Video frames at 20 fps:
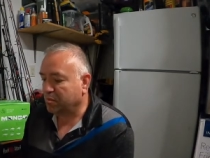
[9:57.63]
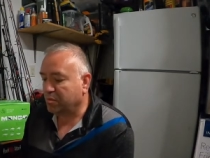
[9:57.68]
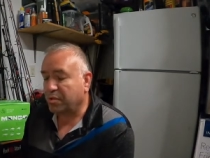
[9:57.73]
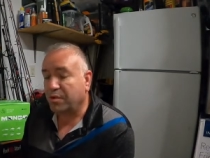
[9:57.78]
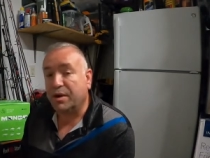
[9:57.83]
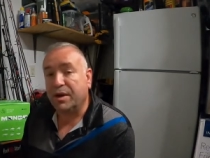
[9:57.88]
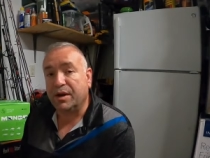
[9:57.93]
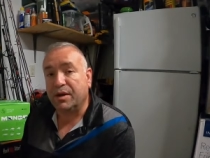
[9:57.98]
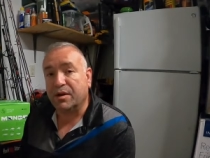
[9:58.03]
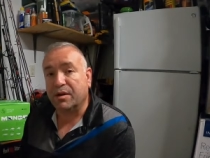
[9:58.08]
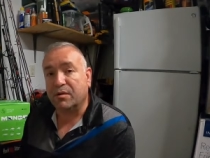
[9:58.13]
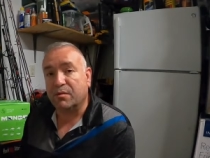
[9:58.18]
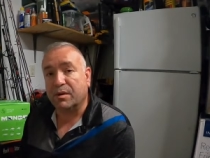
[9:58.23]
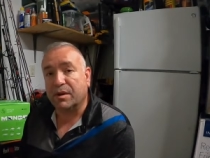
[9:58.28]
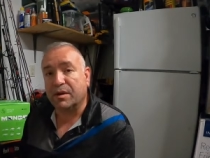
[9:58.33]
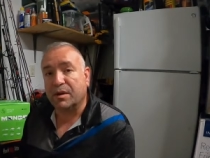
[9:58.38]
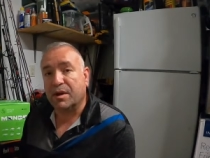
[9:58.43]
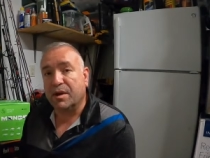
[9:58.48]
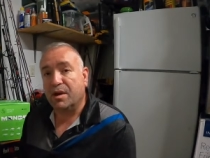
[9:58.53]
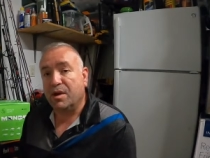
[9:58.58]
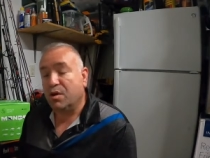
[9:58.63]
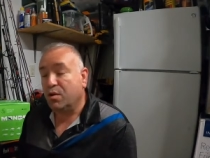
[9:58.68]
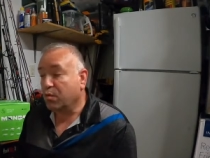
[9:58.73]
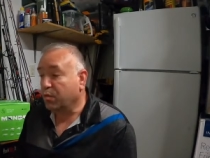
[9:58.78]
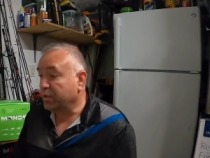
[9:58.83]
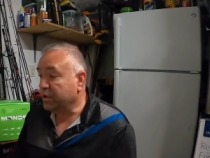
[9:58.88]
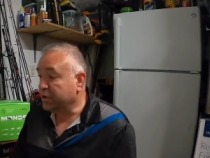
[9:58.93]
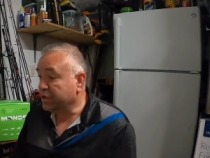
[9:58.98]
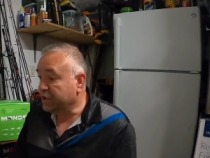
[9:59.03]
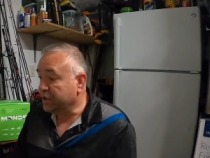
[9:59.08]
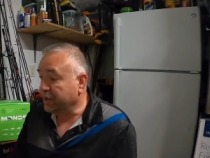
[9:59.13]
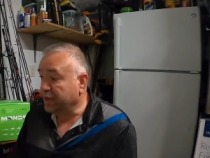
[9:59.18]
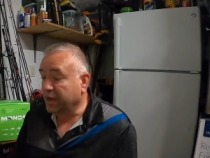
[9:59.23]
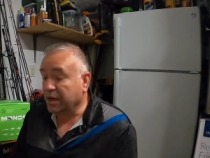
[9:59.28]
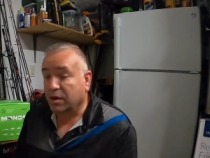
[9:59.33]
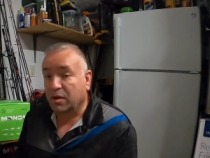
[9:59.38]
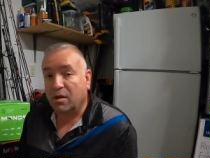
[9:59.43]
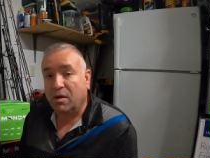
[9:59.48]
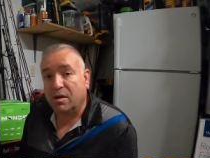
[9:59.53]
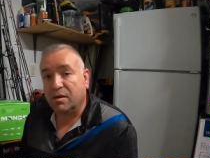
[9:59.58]
pretty good with jigging
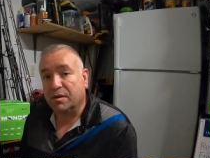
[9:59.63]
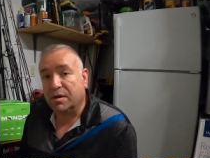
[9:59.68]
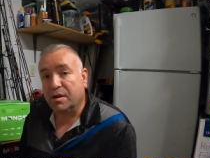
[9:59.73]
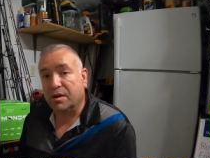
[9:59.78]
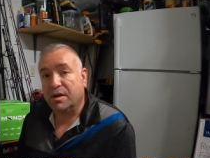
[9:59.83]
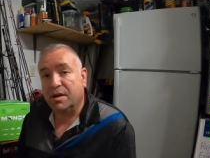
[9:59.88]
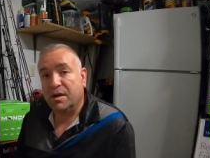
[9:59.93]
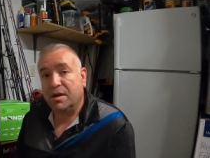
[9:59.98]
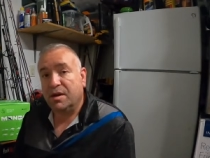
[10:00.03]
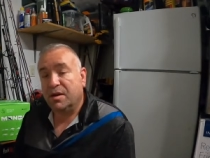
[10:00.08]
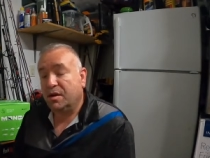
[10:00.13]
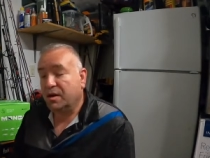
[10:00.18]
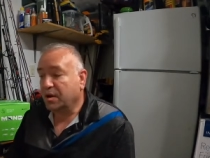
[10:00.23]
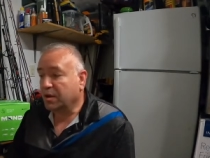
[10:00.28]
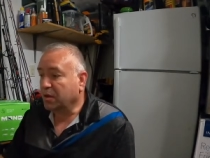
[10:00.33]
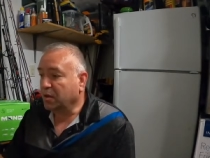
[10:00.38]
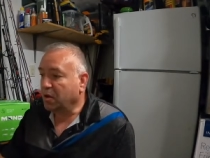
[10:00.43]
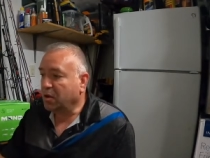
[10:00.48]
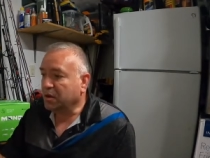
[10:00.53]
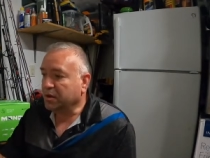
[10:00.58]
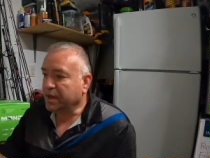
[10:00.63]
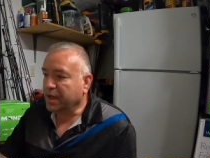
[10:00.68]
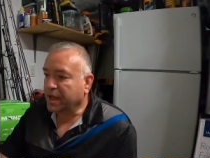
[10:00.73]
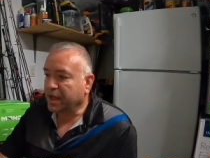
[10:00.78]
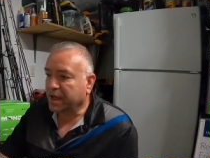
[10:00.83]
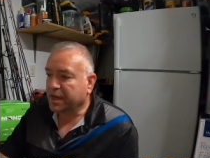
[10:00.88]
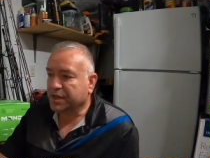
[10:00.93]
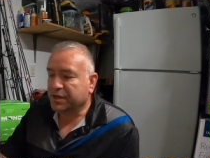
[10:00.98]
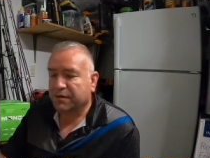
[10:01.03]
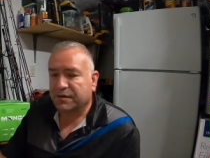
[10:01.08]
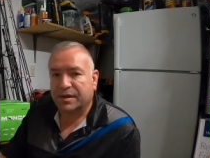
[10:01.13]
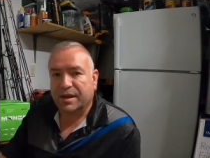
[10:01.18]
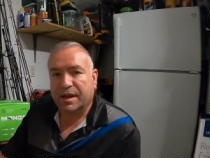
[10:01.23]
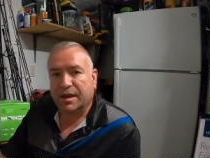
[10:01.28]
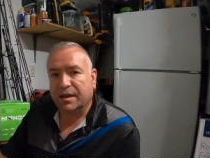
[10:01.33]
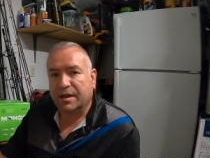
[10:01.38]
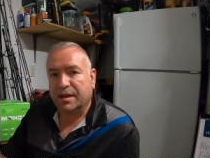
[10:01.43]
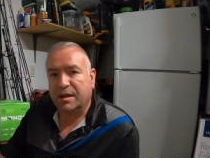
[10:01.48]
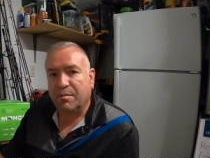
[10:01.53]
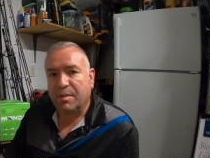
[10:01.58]
along the edge of say
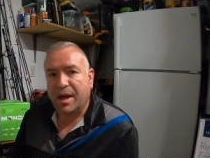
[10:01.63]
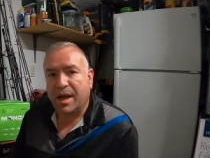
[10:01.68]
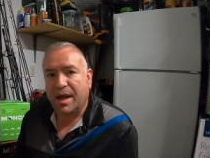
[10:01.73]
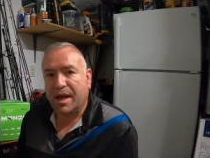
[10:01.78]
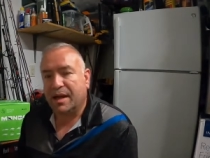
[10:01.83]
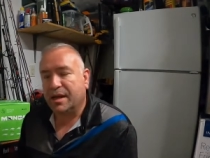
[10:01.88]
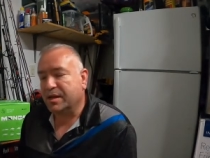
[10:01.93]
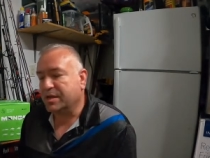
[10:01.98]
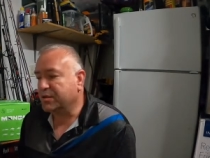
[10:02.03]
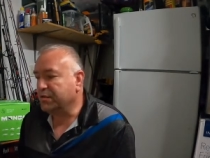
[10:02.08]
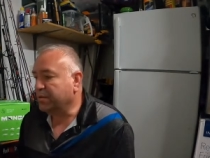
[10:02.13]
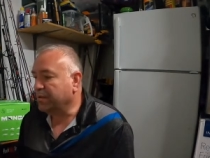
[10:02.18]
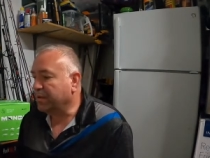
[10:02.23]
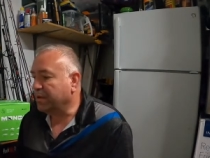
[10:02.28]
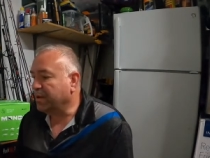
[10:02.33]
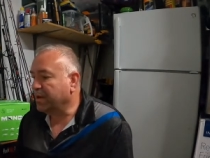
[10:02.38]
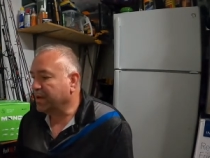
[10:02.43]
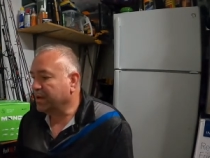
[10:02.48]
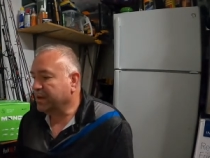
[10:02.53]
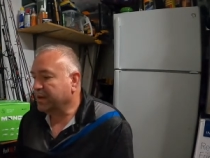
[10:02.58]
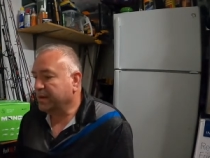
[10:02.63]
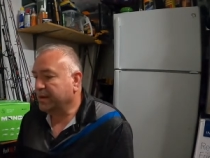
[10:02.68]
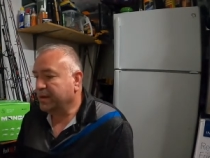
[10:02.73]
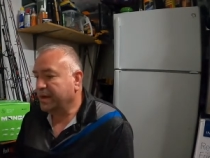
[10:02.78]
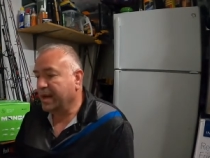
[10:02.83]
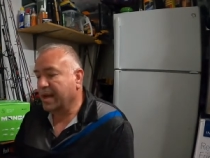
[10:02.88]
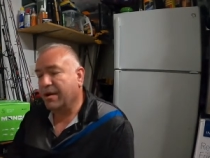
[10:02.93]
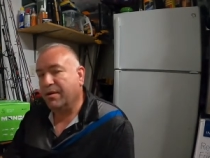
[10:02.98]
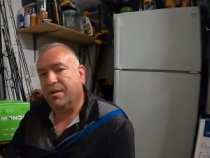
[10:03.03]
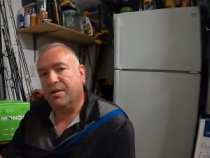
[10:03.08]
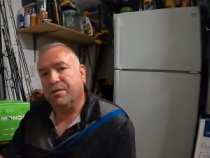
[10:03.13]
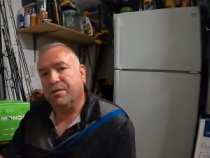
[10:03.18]
lily pads or down